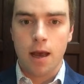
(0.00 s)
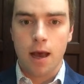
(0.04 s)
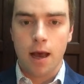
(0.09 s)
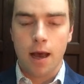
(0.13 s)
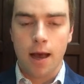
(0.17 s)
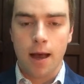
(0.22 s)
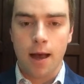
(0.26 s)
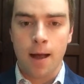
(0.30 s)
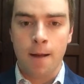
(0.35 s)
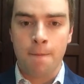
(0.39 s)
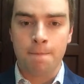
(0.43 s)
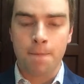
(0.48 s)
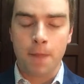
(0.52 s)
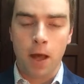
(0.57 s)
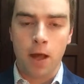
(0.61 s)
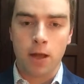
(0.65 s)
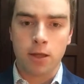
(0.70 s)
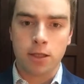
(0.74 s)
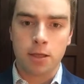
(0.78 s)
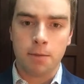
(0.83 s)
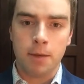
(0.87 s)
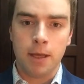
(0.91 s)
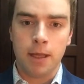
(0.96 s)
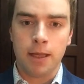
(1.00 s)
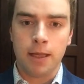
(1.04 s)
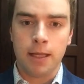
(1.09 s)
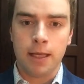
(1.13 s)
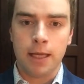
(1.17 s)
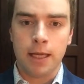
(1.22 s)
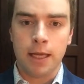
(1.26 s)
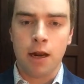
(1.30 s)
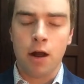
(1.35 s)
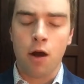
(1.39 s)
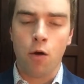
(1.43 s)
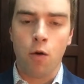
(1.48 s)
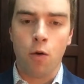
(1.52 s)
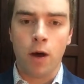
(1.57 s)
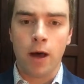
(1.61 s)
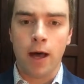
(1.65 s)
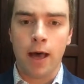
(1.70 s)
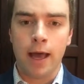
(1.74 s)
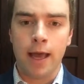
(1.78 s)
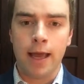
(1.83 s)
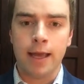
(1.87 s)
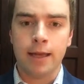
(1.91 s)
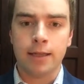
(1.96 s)
Ultimately,
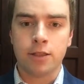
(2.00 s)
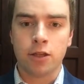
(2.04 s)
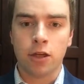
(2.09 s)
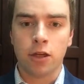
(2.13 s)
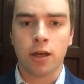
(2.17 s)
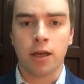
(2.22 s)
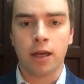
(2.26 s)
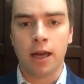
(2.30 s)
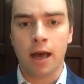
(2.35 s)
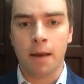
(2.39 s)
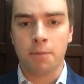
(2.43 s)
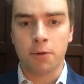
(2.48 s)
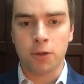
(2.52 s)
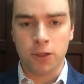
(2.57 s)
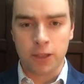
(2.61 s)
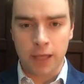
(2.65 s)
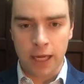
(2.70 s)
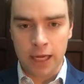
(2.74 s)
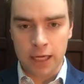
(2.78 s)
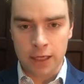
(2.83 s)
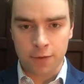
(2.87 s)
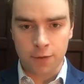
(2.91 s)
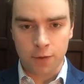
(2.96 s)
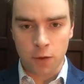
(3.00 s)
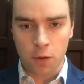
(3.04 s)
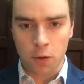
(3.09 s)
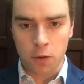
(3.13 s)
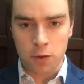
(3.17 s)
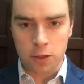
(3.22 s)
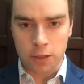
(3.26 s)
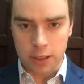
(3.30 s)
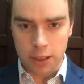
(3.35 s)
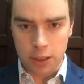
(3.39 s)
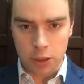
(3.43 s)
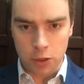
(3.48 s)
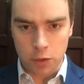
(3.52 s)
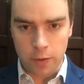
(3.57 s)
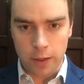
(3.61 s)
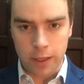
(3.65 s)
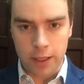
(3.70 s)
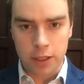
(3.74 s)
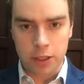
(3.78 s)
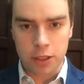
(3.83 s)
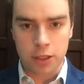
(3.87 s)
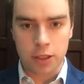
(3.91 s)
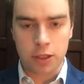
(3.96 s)
it took a couple days for the whole
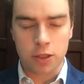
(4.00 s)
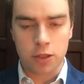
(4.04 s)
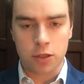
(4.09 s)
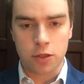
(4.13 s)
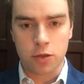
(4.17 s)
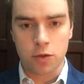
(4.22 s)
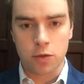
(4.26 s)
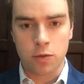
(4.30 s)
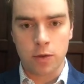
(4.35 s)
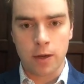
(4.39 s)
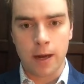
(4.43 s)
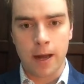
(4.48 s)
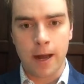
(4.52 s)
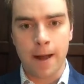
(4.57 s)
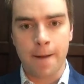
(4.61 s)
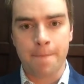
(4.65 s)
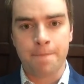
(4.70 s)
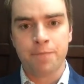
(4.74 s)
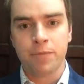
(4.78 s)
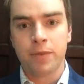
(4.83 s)
situation to